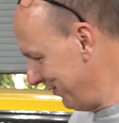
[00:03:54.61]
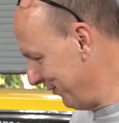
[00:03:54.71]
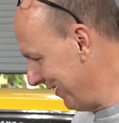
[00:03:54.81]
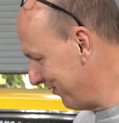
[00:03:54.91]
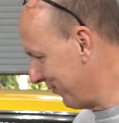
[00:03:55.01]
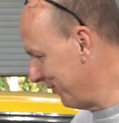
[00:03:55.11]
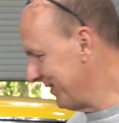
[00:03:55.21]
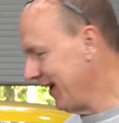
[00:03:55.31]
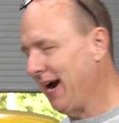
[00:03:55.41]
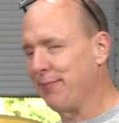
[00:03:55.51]
know that's
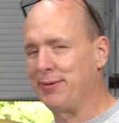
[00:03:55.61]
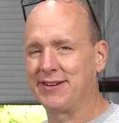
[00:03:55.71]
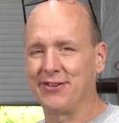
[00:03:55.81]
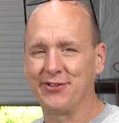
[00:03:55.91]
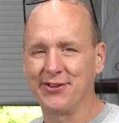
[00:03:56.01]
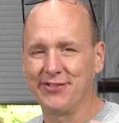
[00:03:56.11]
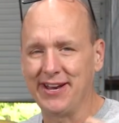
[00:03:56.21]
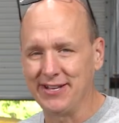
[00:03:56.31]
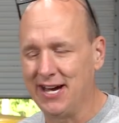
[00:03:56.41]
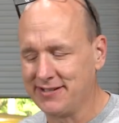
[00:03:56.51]
going to happen because there is
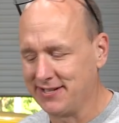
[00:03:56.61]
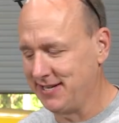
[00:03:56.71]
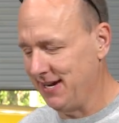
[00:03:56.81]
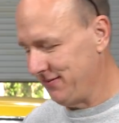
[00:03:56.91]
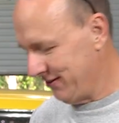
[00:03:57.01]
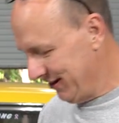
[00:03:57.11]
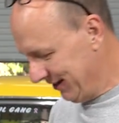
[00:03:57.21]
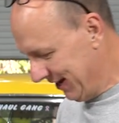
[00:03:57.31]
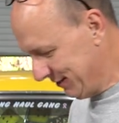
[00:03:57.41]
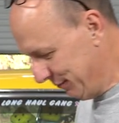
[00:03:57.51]
a lot to test and a
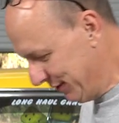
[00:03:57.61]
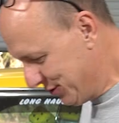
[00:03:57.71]
lot to be